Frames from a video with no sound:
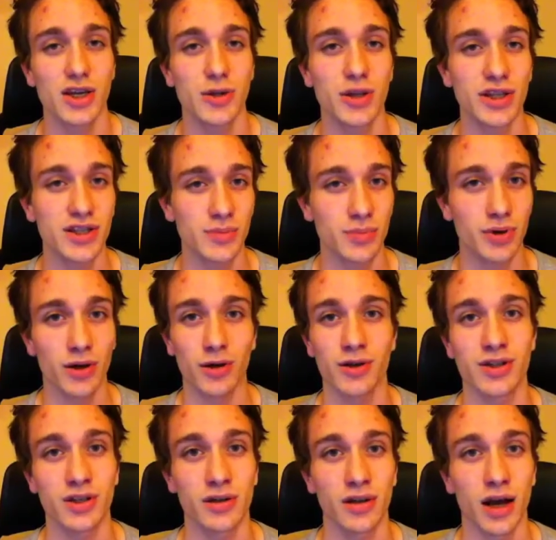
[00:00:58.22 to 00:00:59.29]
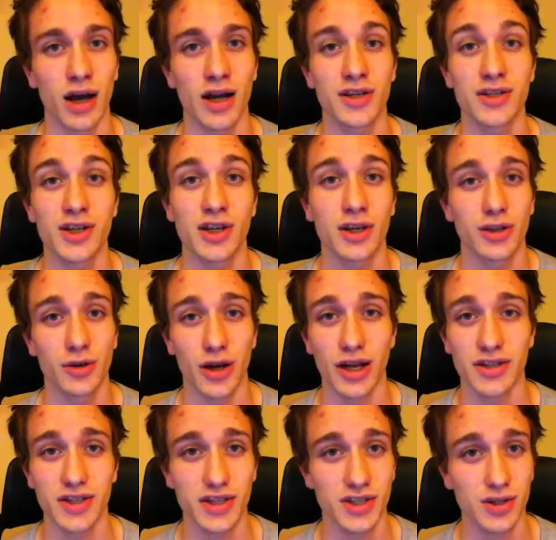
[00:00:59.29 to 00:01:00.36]
you need to personalize your
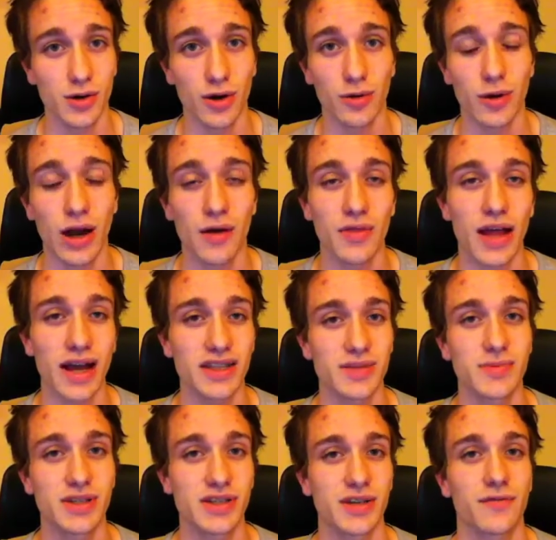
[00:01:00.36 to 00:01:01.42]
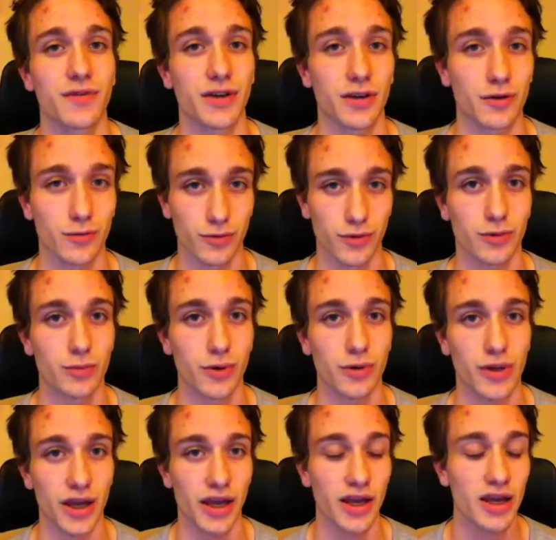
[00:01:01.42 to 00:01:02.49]
Etsy store around that specific group,
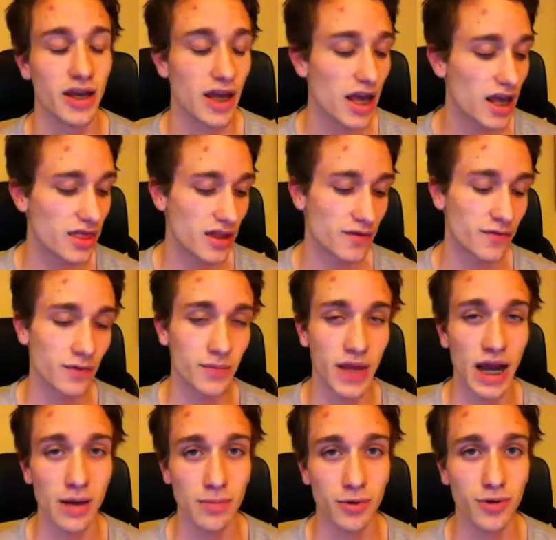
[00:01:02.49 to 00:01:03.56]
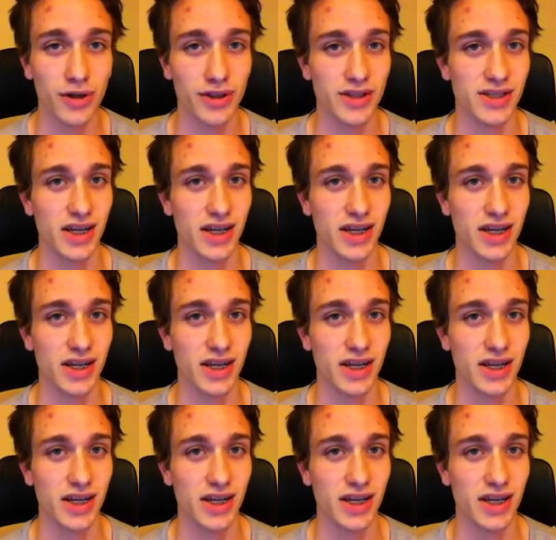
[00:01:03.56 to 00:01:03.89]
okay? And then from that point, the